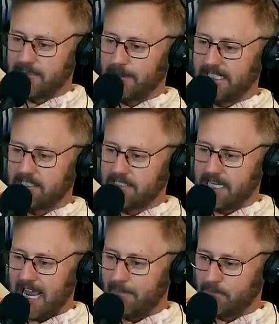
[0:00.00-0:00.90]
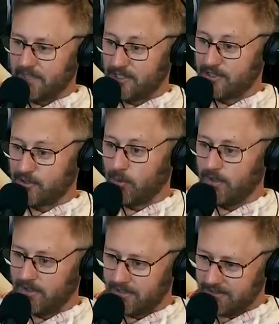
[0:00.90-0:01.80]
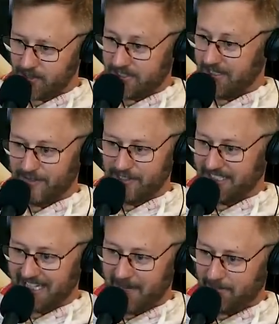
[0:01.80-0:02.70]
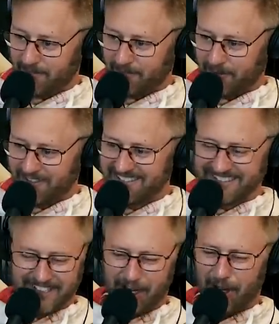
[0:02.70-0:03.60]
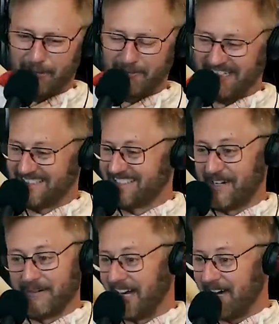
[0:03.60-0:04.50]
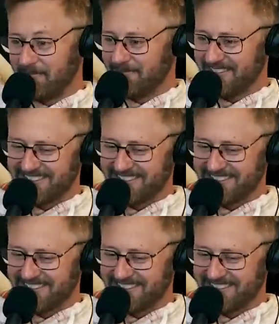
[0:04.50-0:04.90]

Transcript: someone gets stabbed with a sword. She's never seen that before. Is that true? No, but it's coming up.